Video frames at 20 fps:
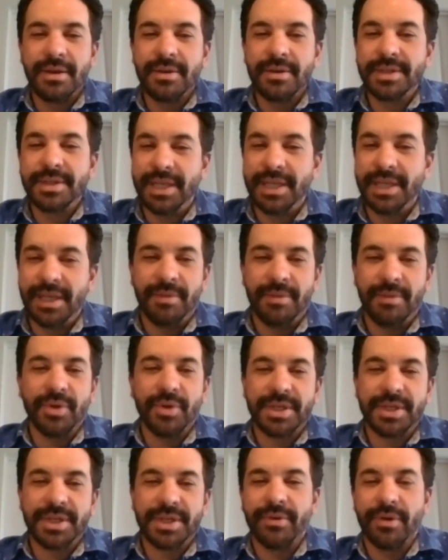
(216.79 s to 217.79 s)
team,
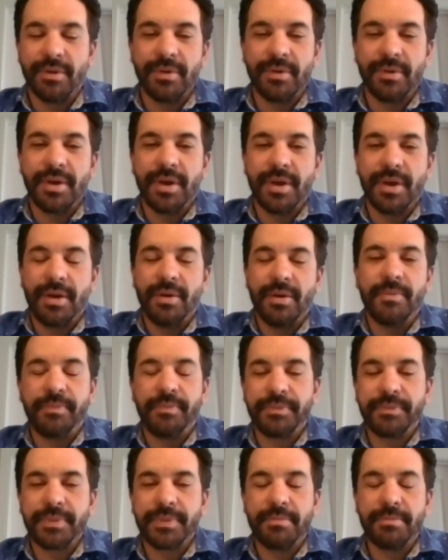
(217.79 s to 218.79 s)
whichever
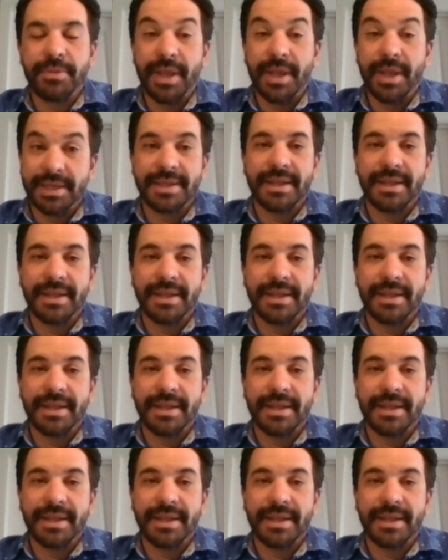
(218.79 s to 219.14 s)
place